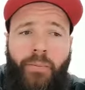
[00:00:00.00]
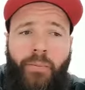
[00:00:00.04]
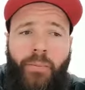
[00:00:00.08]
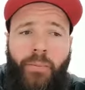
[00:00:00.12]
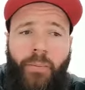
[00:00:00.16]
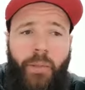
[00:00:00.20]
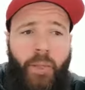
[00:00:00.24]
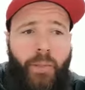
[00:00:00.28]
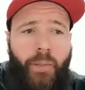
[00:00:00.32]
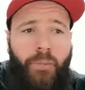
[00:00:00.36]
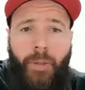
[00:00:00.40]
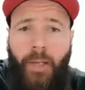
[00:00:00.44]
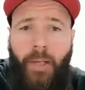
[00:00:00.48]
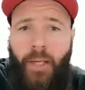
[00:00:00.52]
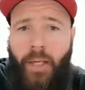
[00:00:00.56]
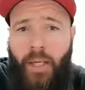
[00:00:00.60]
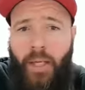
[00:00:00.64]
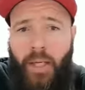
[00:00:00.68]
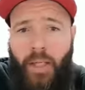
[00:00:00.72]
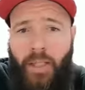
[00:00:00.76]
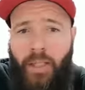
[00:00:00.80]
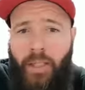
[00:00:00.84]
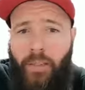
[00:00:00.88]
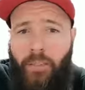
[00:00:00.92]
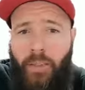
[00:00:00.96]
You pay
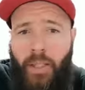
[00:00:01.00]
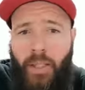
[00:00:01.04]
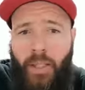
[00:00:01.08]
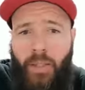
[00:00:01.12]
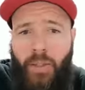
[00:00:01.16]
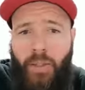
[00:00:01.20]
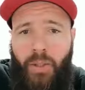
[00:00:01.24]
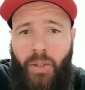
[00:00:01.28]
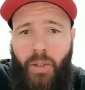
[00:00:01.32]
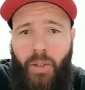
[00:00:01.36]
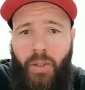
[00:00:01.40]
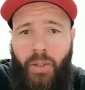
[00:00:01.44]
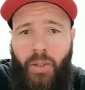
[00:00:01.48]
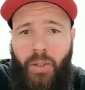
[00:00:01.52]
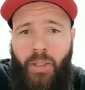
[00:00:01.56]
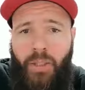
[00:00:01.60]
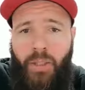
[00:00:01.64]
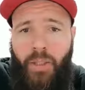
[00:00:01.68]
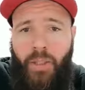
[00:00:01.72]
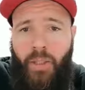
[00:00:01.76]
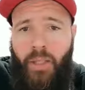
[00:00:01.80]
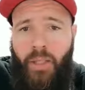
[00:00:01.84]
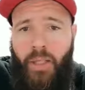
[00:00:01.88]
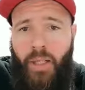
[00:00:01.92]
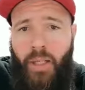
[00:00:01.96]
X amount of dollars,
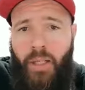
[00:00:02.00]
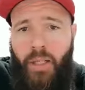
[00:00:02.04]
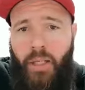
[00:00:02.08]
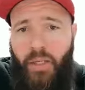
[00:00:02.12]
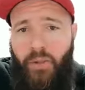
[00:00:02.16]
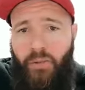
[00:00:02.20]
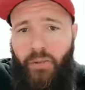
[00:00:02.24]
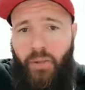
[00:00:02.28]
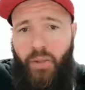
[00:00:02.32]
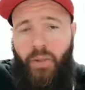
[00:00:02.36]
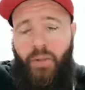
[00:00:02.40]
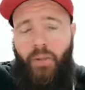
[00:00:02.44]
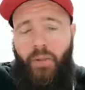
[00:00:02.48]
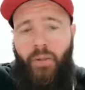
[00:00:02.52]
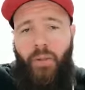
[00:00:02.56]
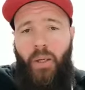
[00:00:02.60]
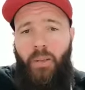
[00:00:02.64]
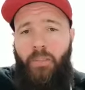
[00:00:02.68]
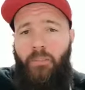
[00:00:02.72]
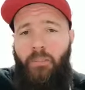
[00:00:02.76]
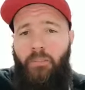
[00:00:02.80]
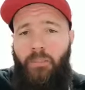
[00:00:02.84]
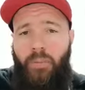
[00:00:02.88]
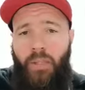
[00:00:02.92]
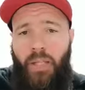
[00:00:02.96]
you get given a
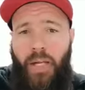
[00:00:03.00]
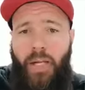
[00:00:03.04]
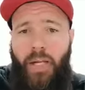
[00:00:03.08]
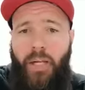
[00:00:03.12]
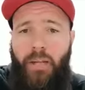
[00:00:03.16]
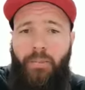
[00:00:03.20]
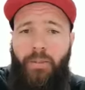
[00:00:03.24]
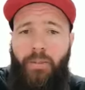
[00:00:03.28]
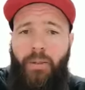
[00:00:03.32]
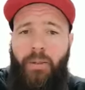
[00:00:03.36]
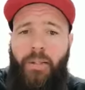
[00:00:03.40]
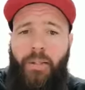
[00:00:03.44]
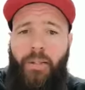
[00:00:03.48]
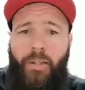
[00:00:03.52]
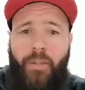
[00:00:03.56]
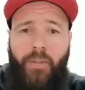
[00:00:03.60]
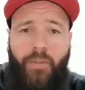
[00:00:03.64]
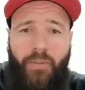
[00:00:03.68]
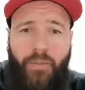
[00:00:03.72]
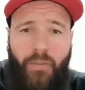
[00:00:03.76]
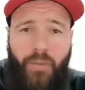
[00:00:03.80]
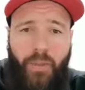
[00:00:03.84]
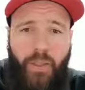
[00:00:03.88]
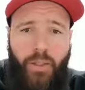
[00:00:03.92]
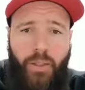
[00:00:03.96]
blank piece
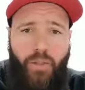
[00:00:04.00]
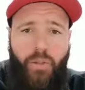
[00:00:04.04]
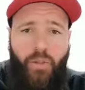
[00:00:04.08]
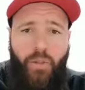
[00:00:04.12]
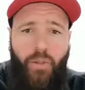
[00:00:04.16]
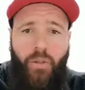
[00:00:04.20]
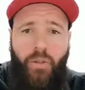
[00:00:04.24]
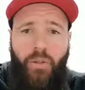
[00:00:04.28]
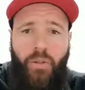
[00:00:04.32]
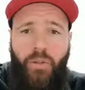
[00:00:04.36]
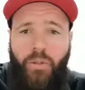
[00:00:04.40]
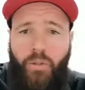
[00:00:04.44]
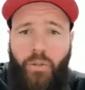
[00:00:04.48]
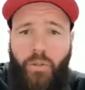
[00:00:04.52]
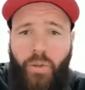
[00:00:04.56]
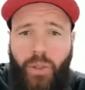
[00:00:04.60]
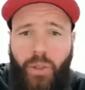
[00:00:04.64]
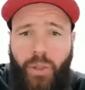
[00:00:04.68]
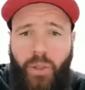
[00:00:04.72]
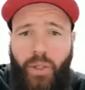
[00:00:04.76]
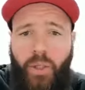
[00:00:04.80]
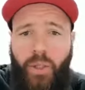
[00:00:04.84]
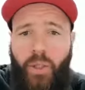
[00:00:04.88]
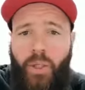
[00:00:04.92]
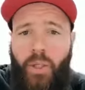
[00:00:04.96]
of didgeridoo
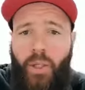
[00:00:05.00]
wood,